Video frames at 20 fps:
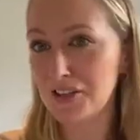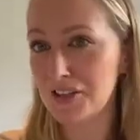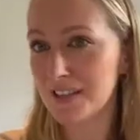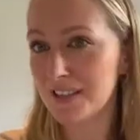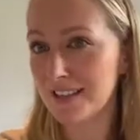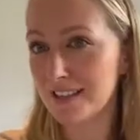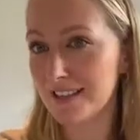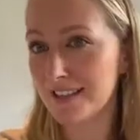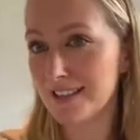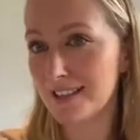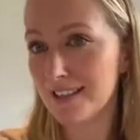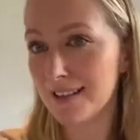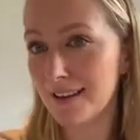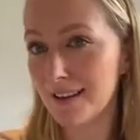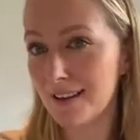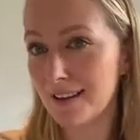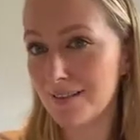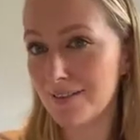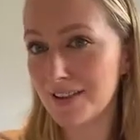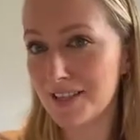just going to
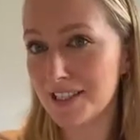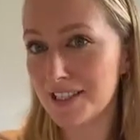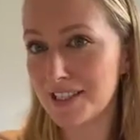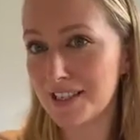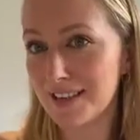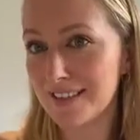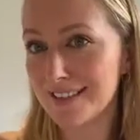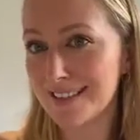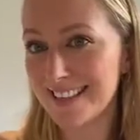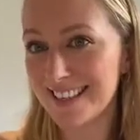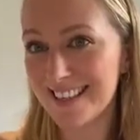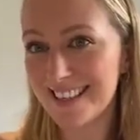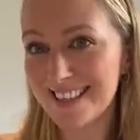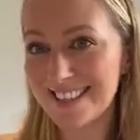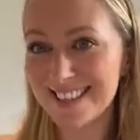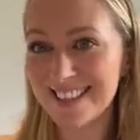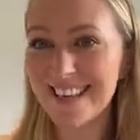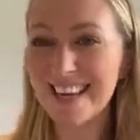slightly readjust this,